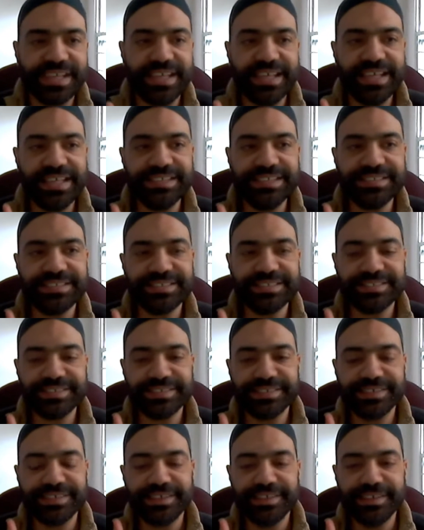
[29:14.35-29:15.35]

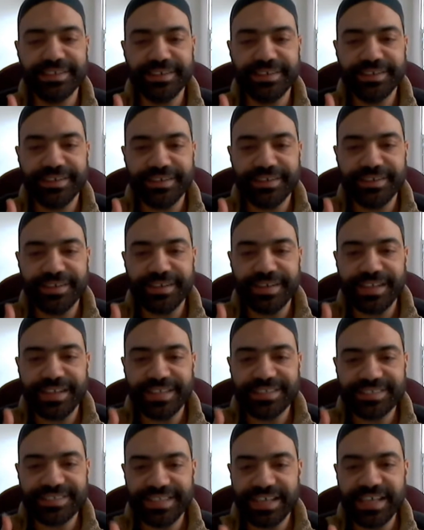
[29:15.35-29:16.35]
he's
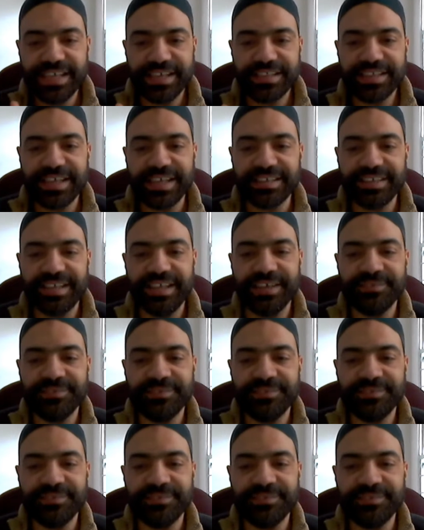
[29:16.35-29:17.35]
saying that if
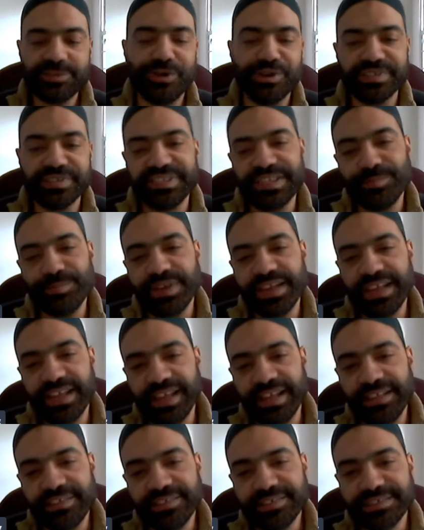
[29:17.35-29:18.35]
this were on
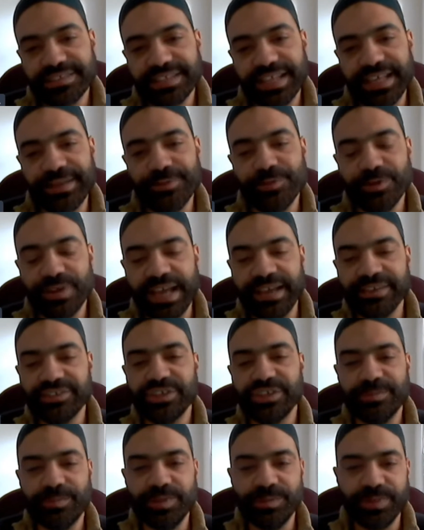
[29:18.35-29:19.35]
somebody else, it
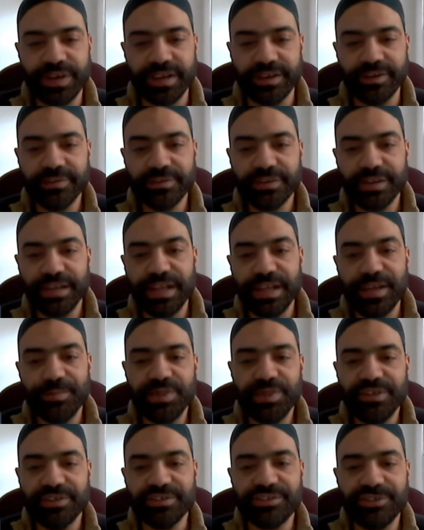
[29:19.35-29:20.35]
would actually be better,
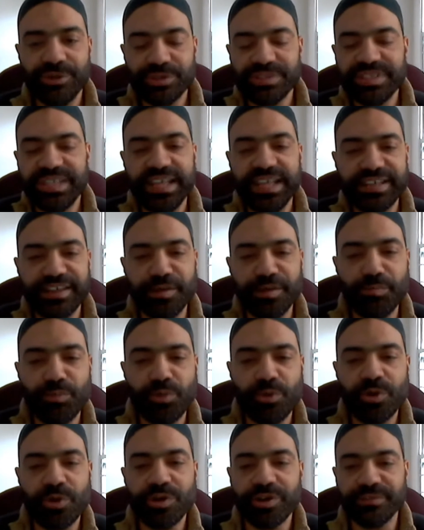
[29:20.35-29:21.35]
because you're taking
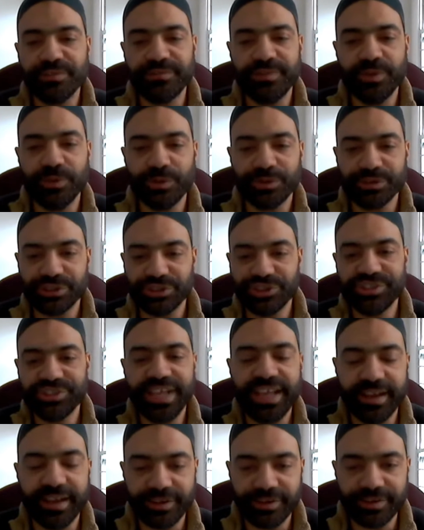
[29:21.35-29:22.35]
more of your
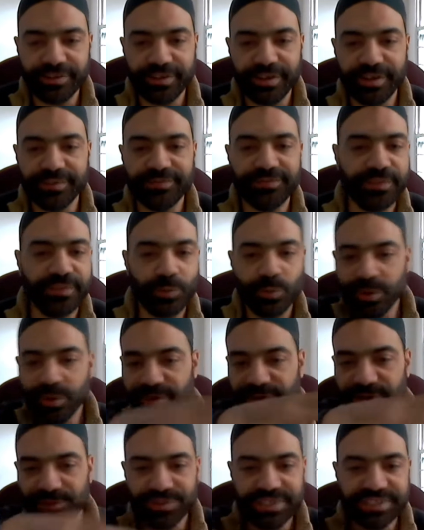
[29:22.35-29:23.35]
share of the
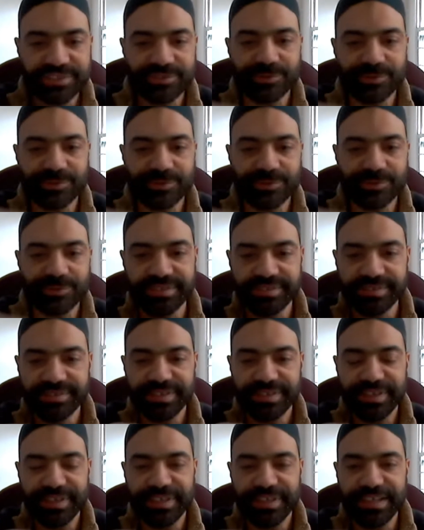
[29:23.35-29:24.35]
world's
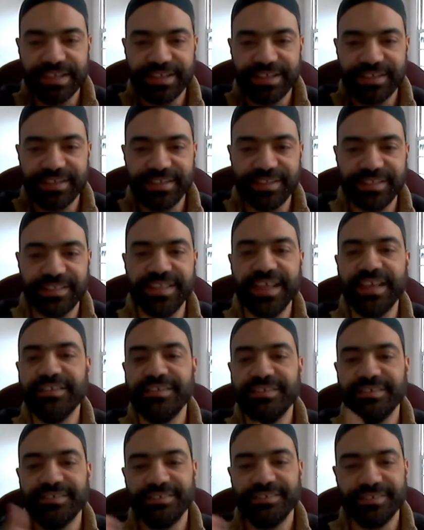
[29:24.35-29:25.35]
resources
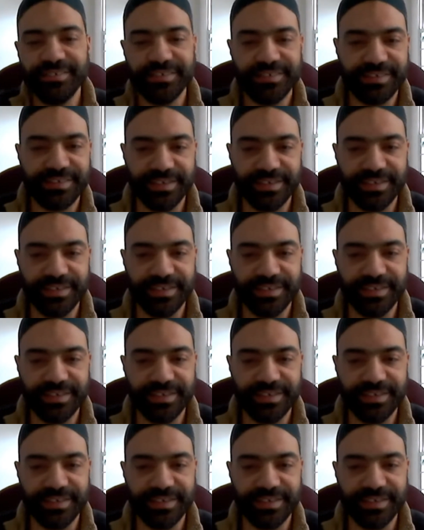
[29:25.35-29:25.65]
than